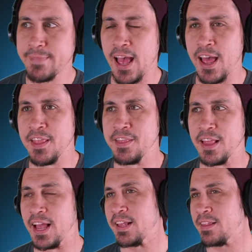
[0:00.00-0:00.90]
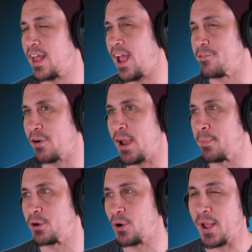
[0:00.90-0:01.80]
and then, like, they have
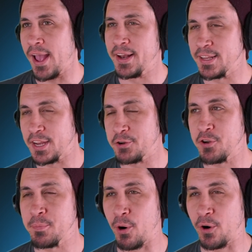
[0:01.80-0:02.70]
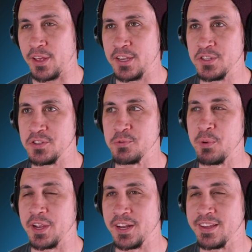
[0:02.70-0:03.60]
Amber go ahead and, like, treat Mark like he's just
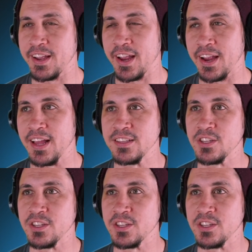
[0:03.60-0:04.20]
being a dick again.